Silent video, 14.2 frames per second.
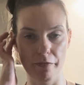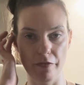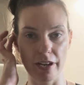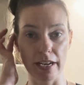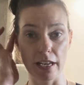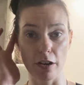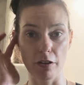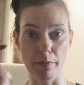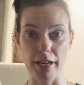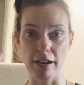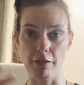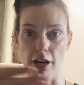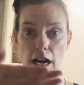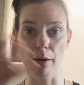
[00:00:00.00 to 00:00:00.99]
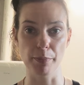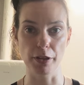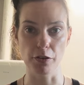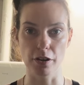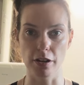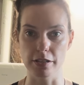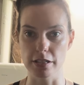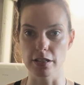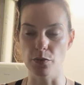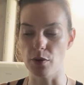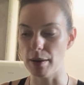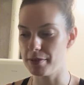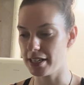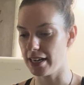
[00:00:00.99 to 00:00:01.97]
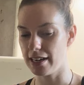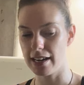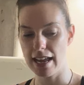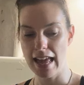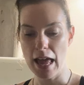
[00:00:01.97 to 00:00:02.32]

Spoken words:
video to be able to upload onto the website.